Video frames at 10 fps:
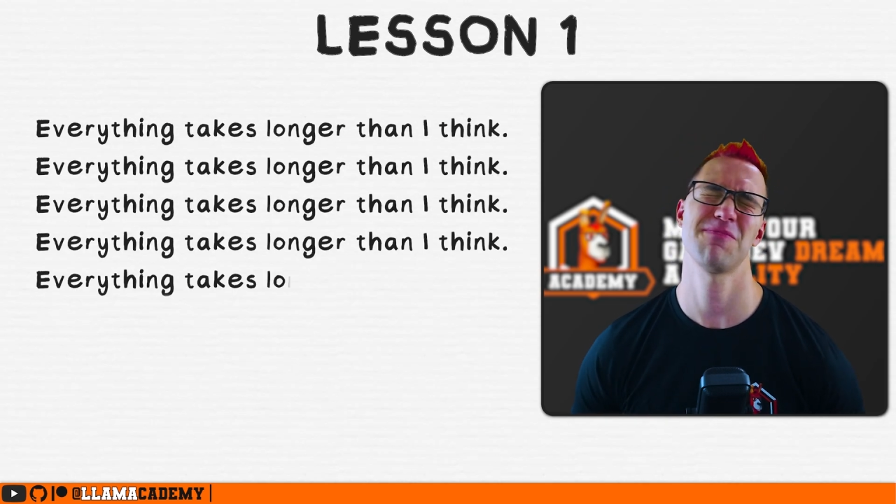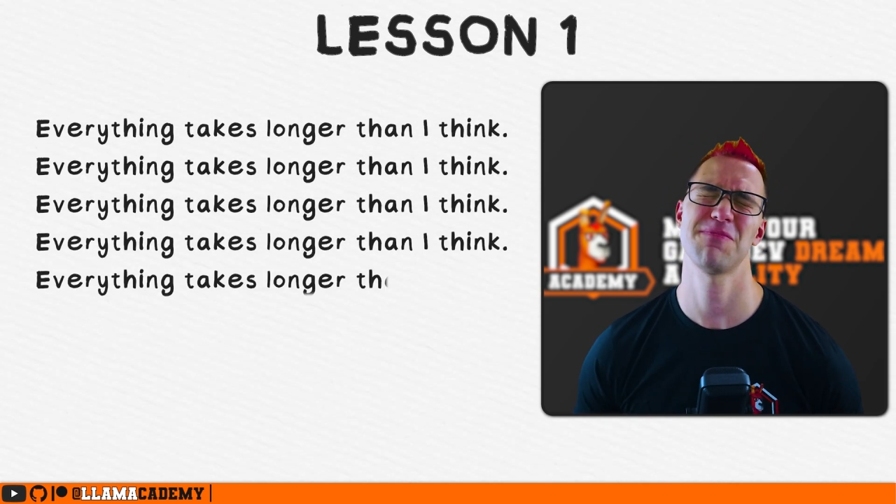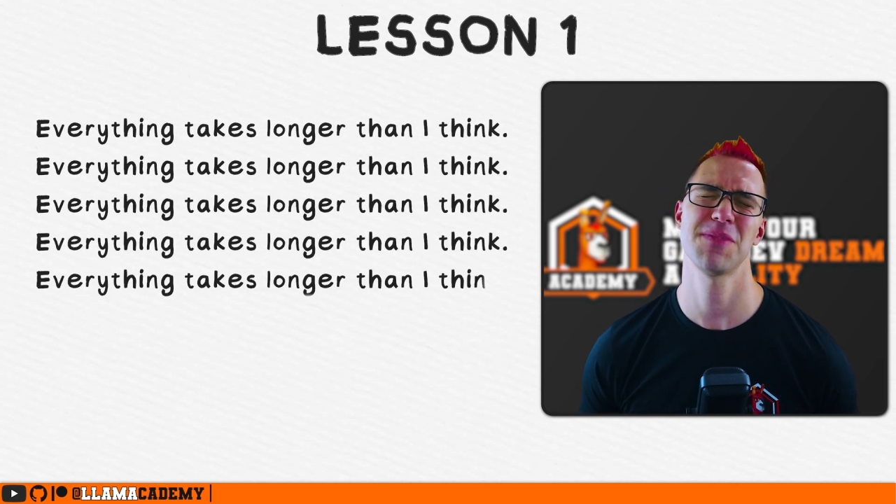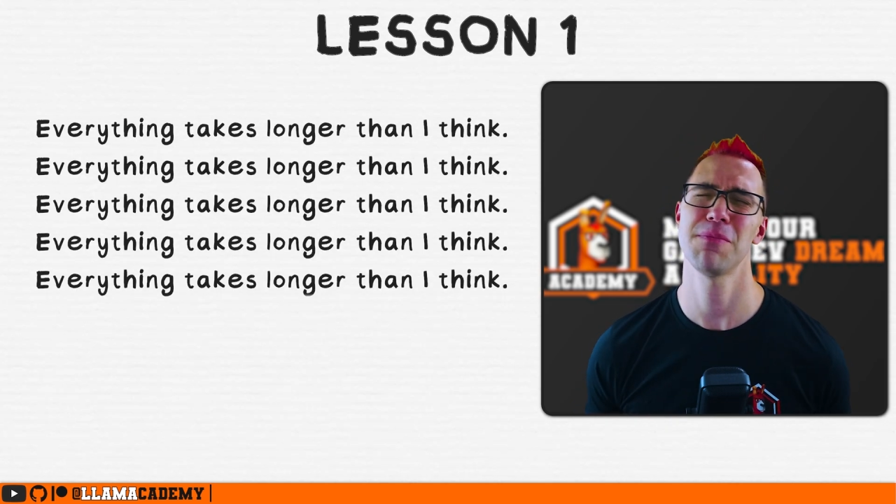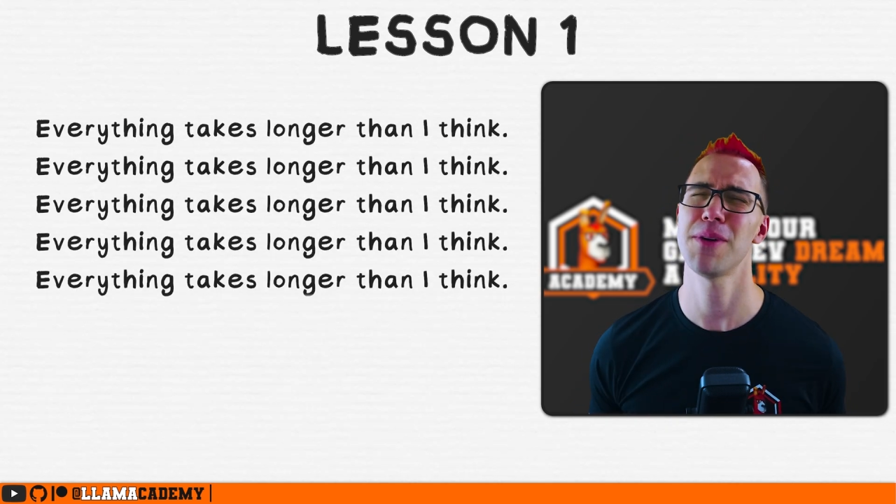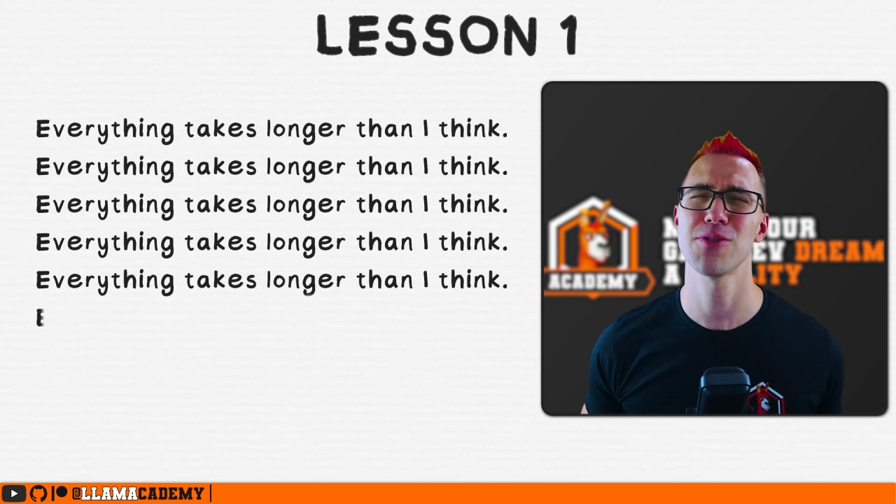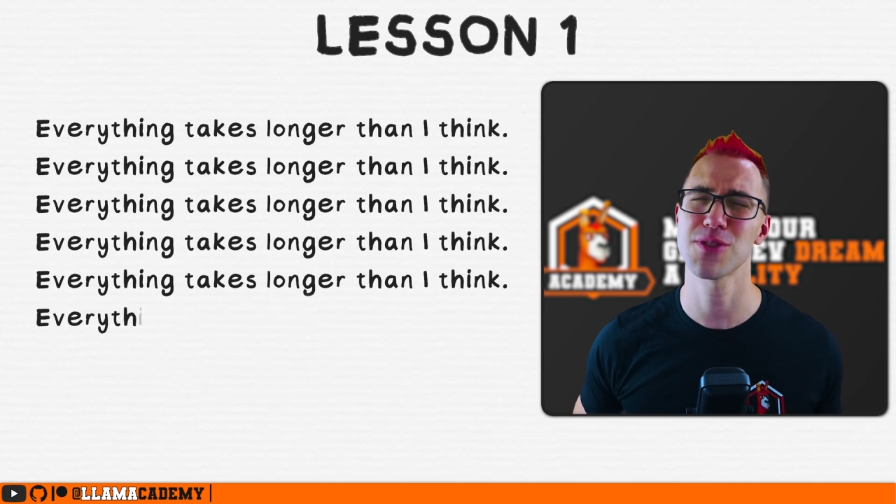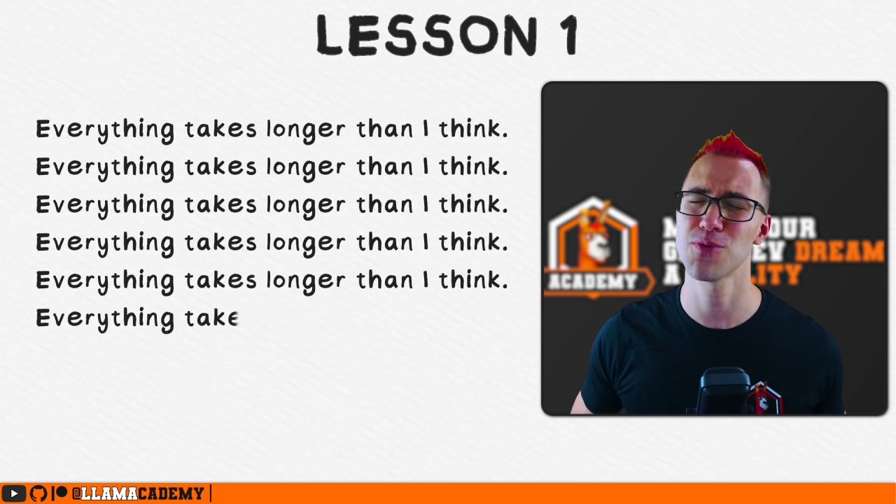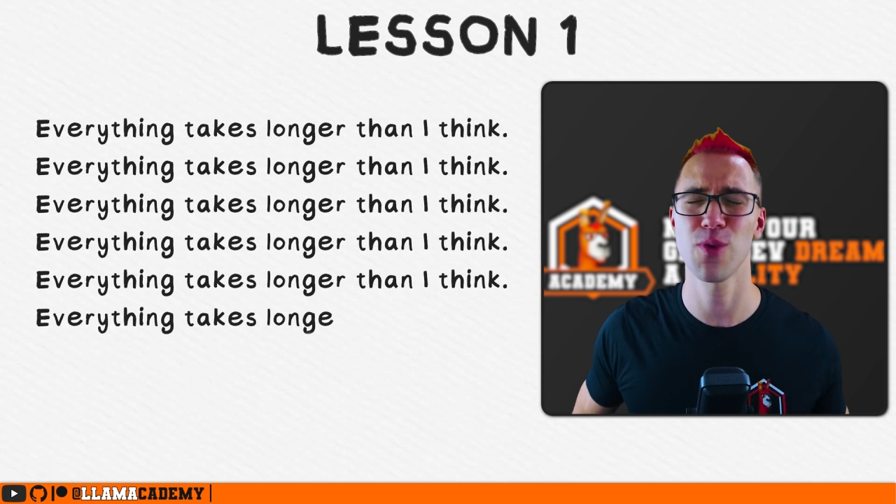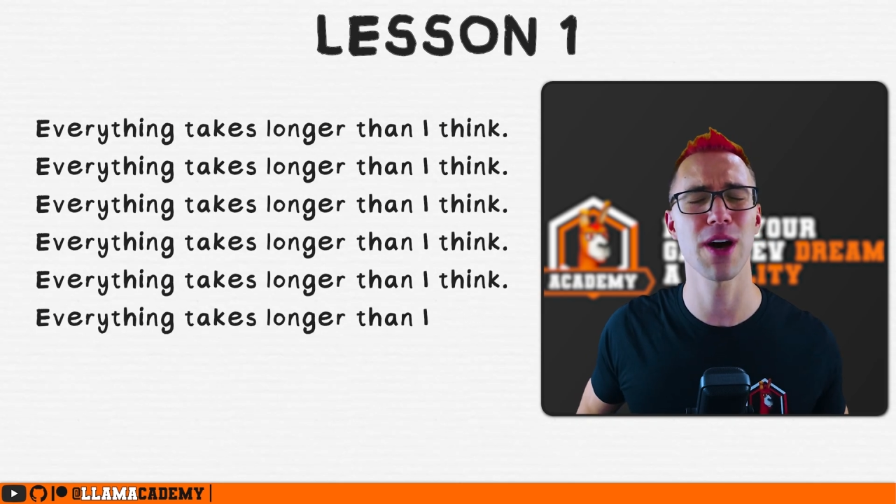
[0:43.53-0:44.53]
the
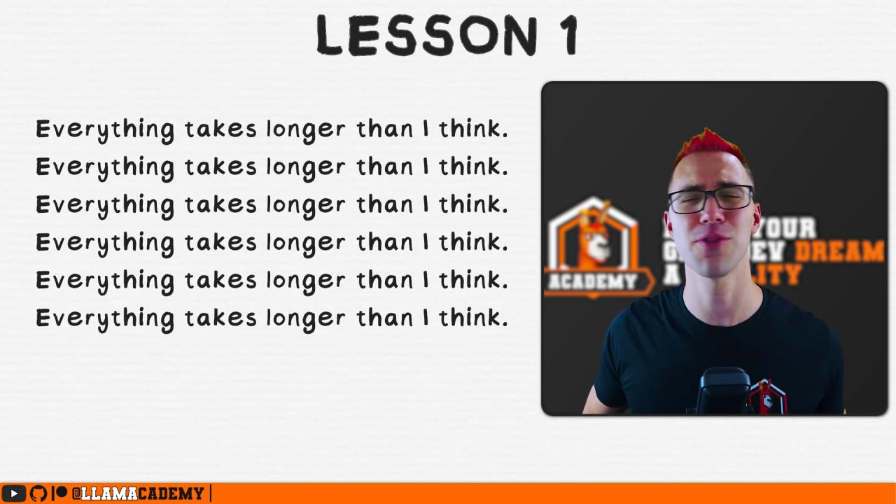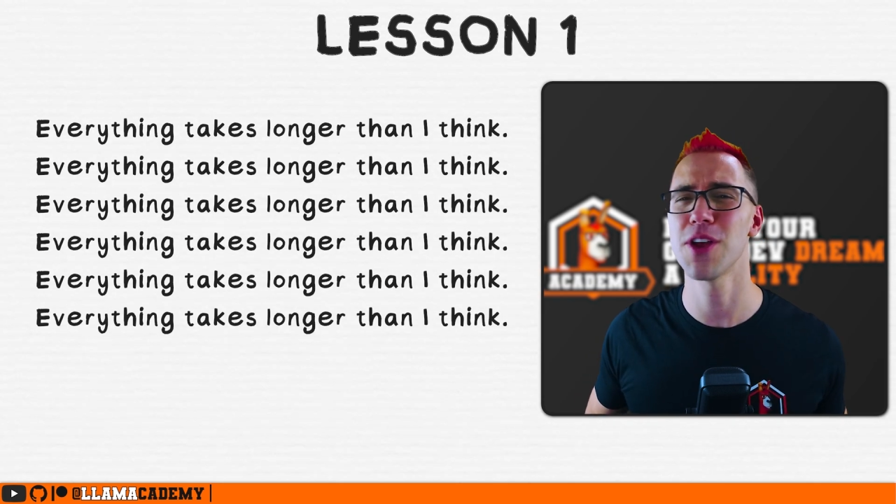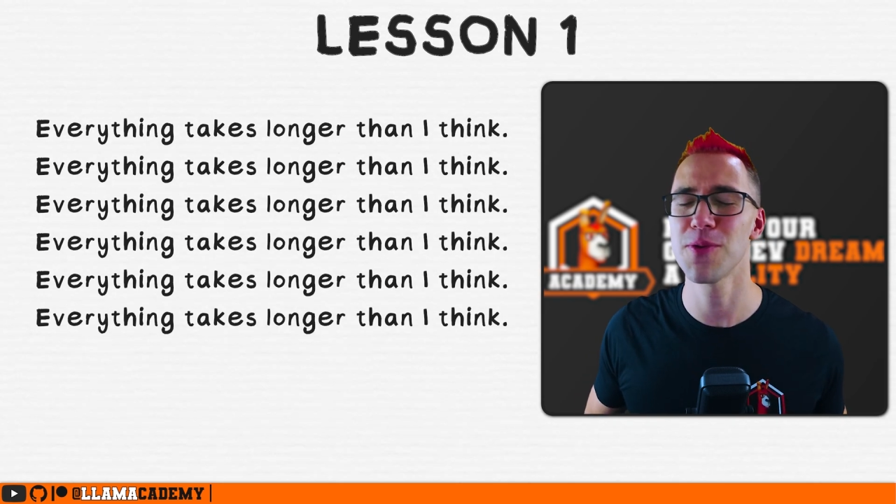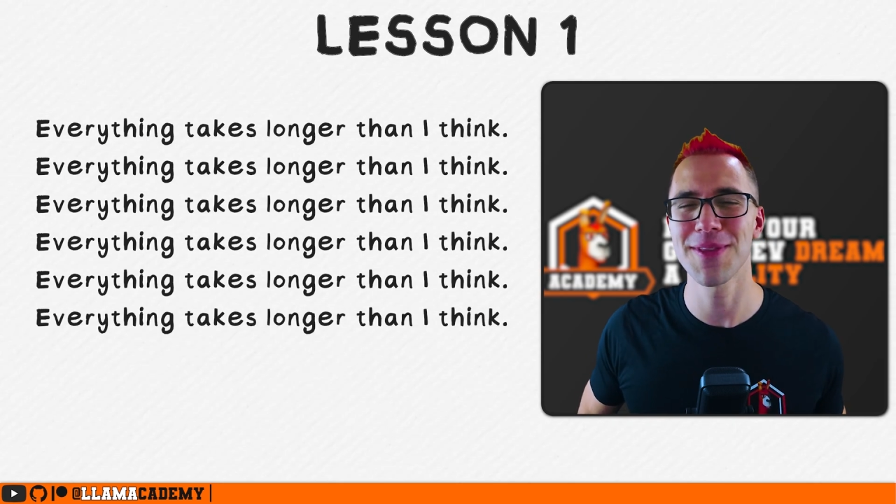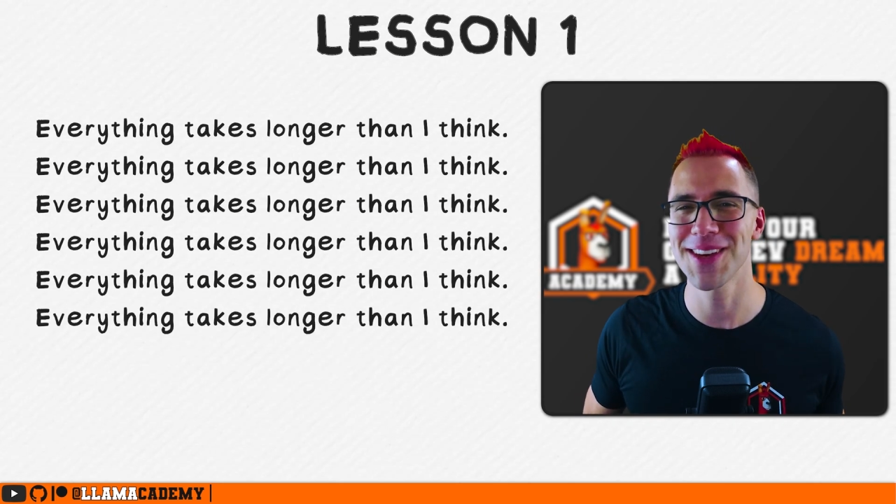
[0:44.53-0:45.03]
most well-known